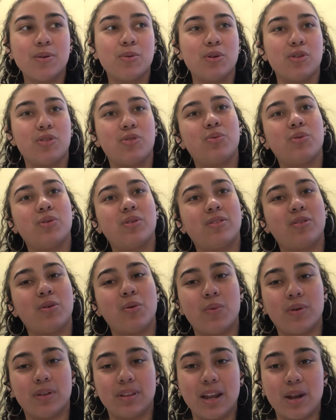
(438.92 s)
which was
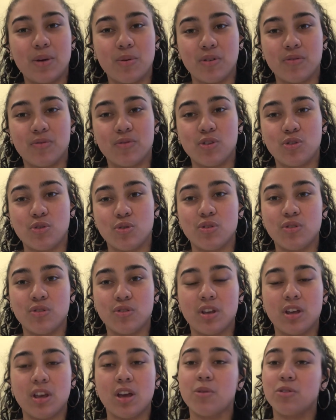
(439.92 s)
the one that I went for junior,
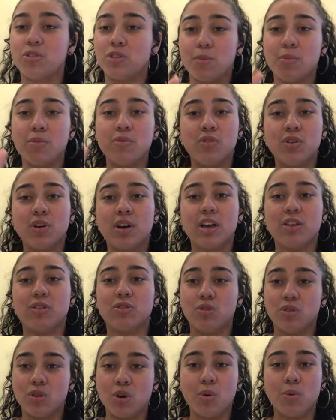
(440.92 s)
senior. Some of you
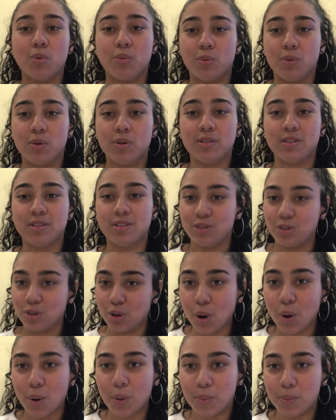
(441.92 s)
guys know
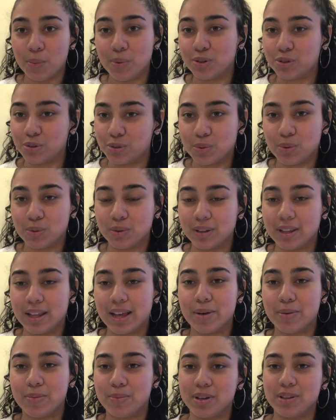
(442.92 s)
what school
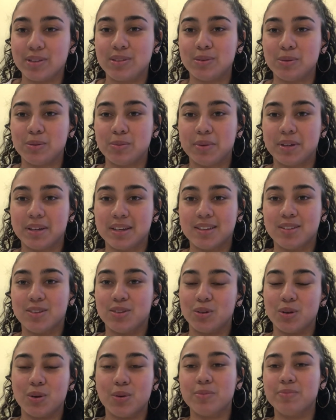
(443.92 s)
I went to
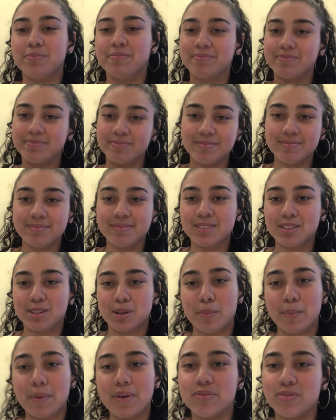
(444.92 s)
because, you know,
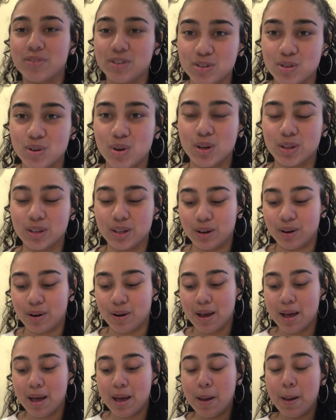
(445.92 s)
some of my friends are on
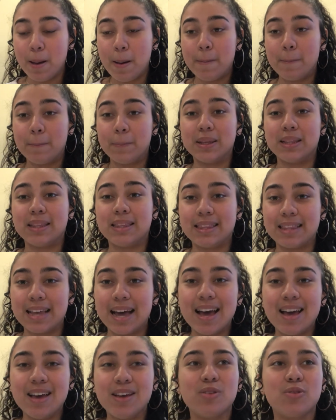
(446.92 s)
here. But
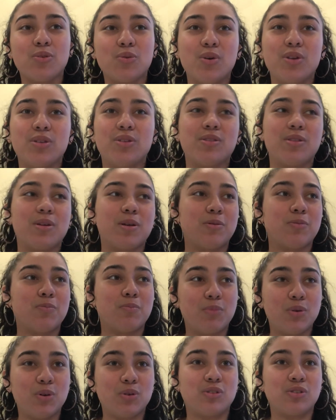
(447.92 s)
that is one of the
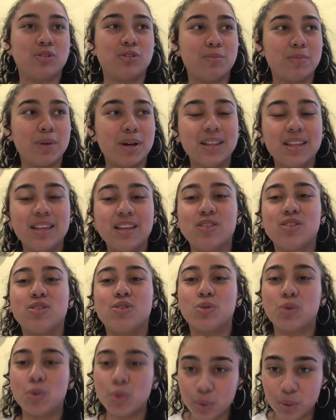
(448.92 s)
most
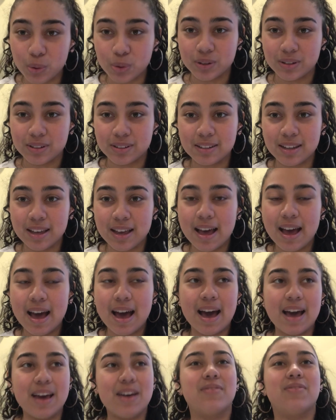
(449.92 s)
smelliest schools
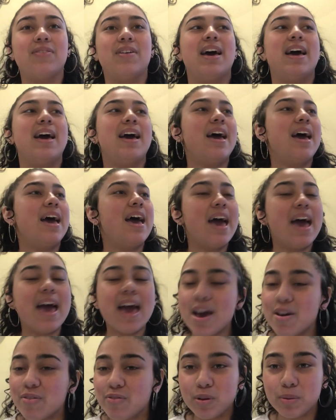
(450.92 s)
I have
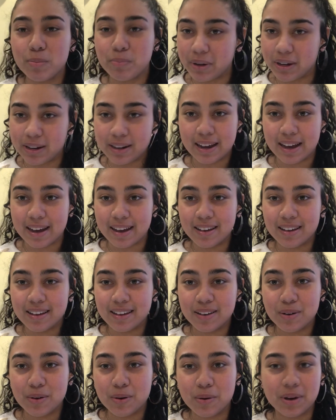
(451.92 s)
ever been at,
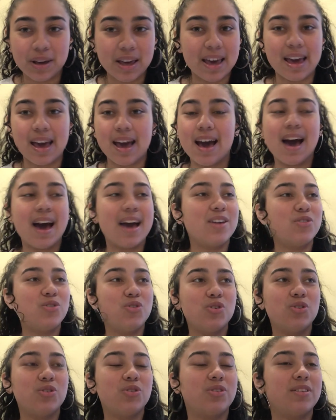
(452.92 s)
okay? I
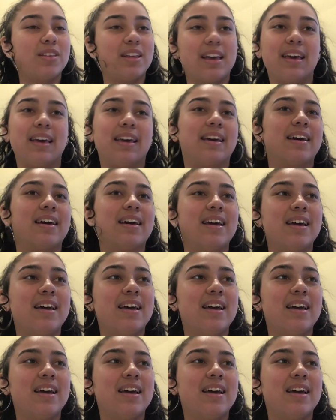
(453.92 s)
just, like,